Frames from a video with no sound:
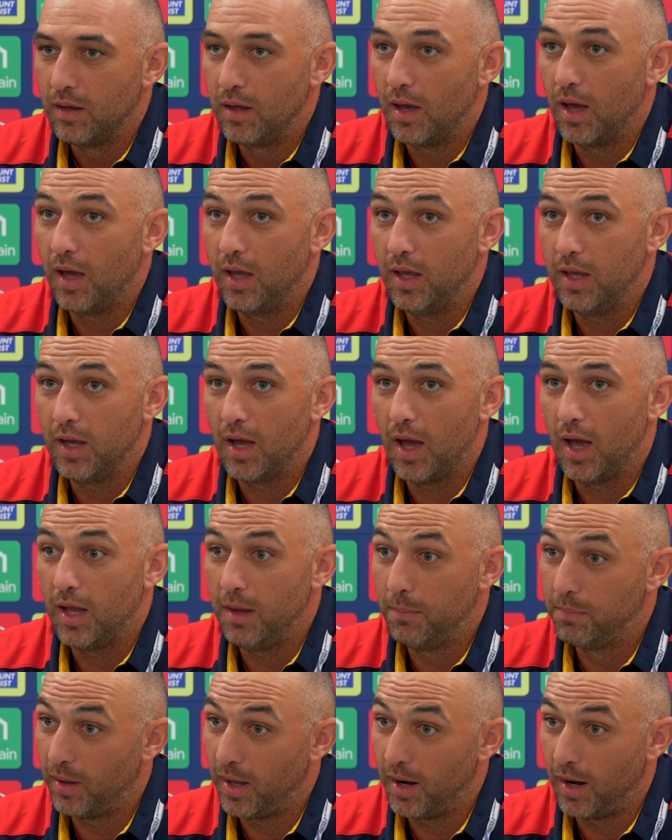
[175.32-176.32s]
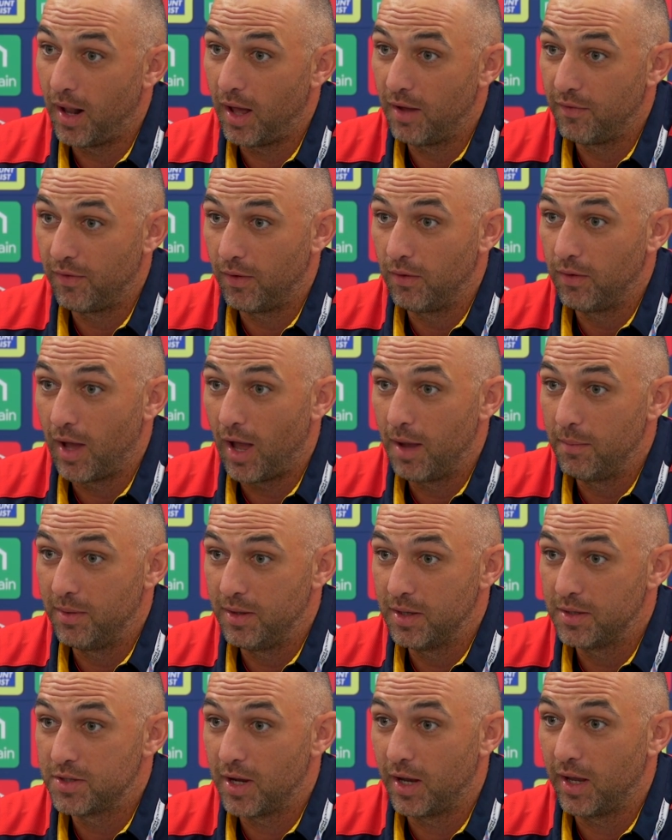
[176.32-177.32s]
Yeah, he played an AFL game
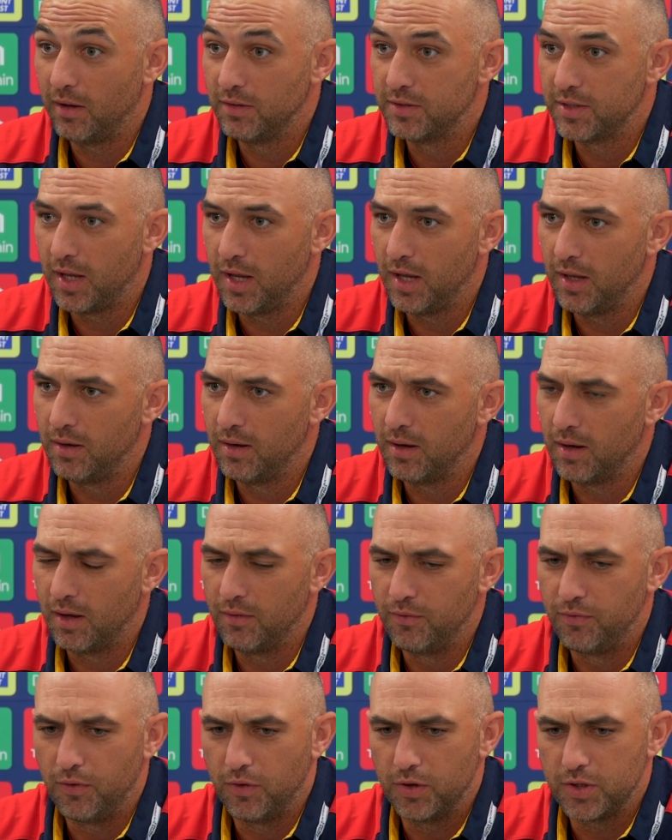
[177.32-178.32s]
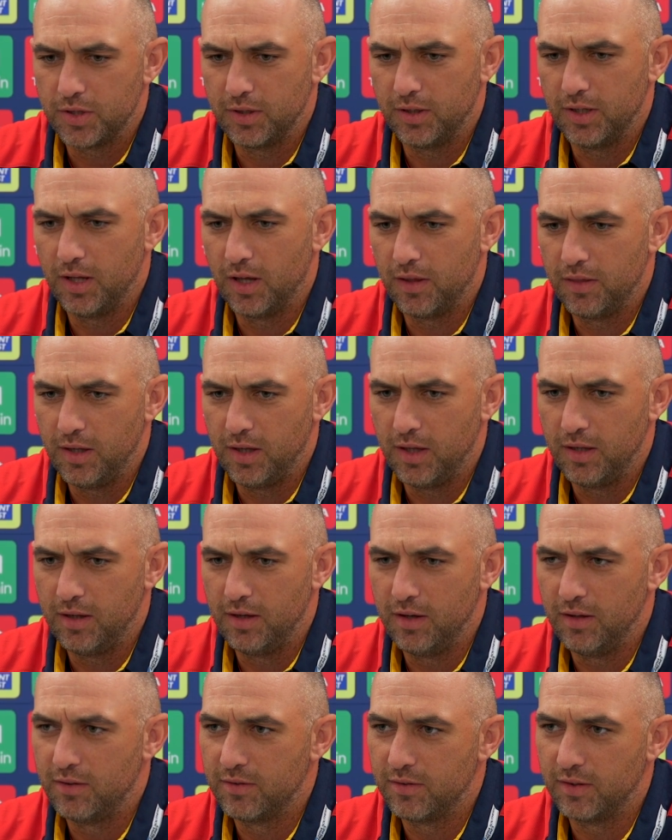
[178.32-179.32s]
in the JLT and unfortunately I think he
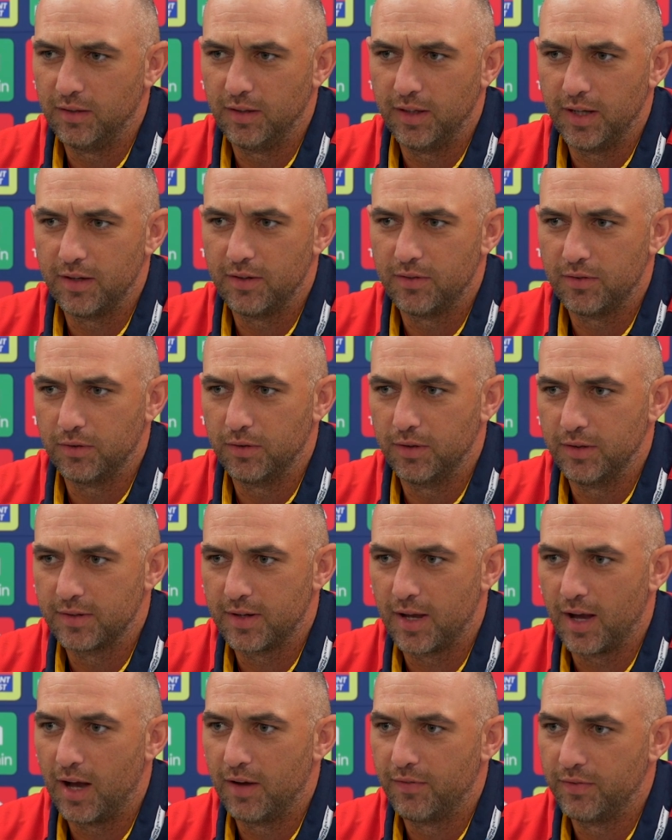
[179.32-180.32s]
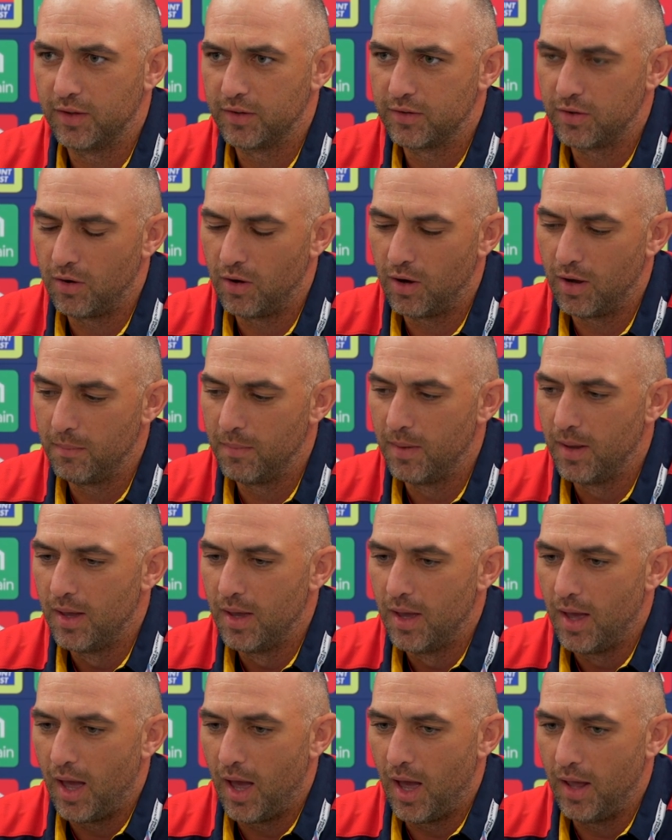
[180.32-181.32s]
did his soleus or his calf at the time
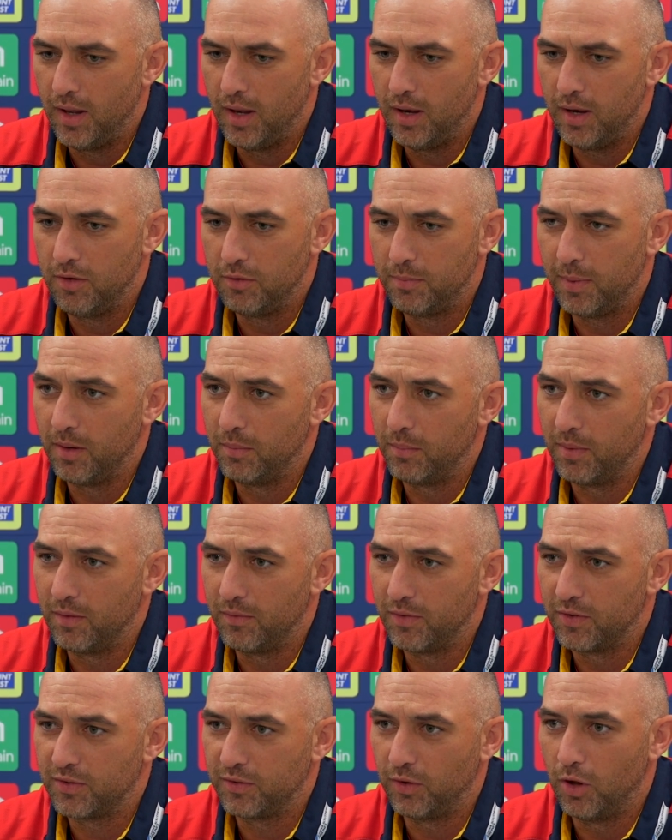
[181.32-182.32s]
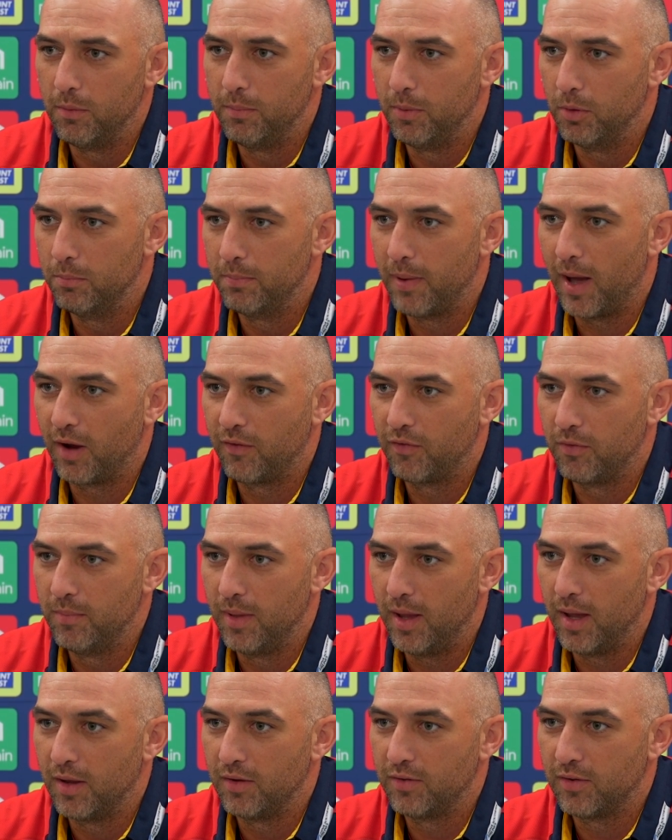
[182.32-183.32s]
and then he's been a bit of a slow build back from
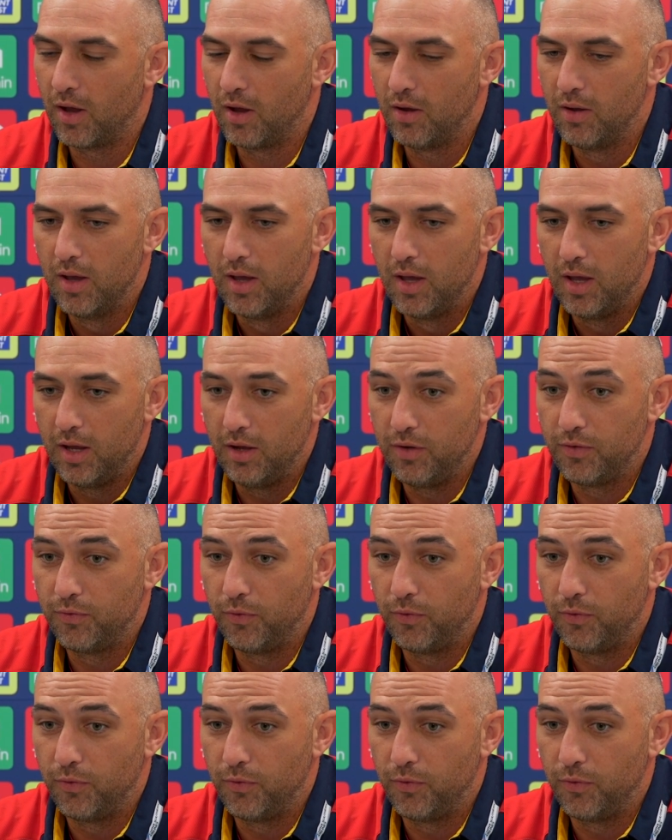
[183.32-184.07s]
there. So his